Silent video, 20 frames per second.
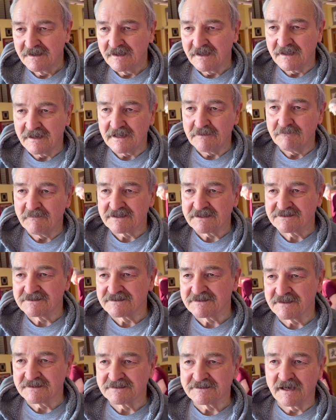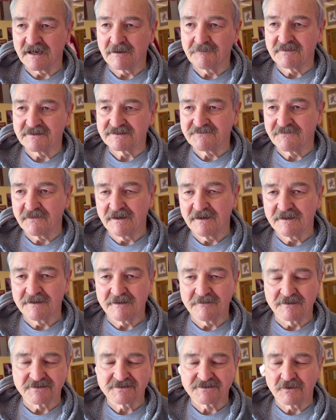and he mixes things up. It's fun,
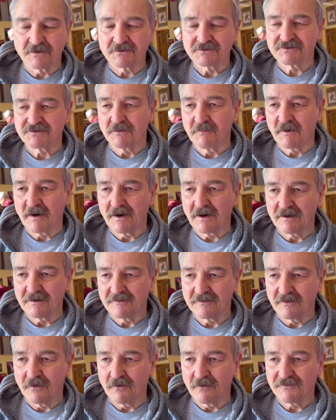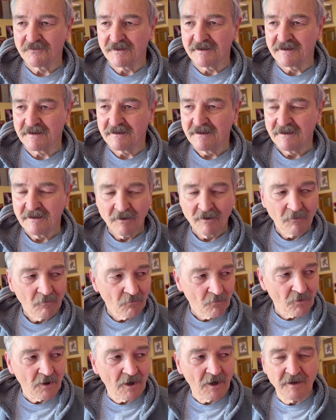and the social part of the whole thing.
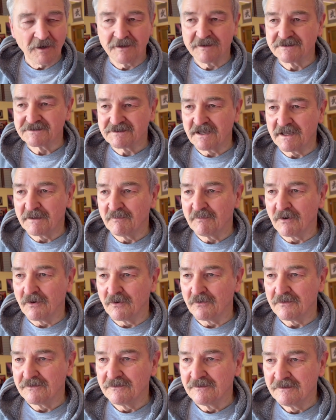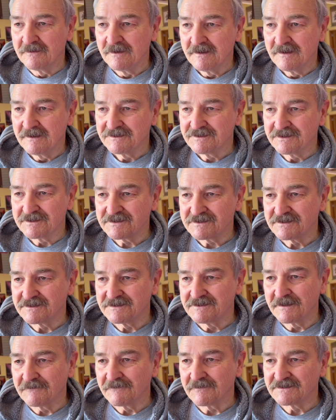We're all in the same boat, just
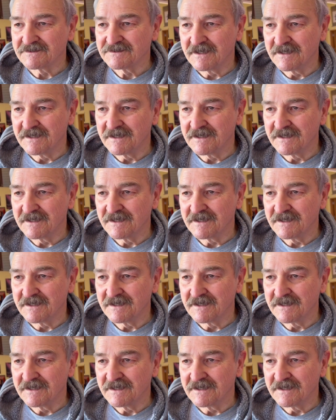at different